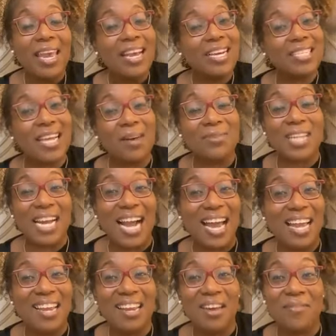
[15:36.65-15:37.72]
Because I was like,
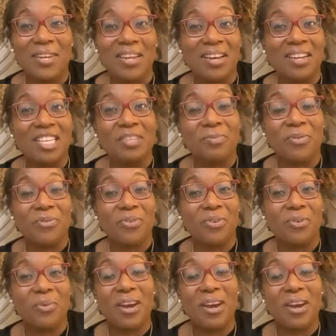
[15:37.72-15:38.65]
I ain't never done this before.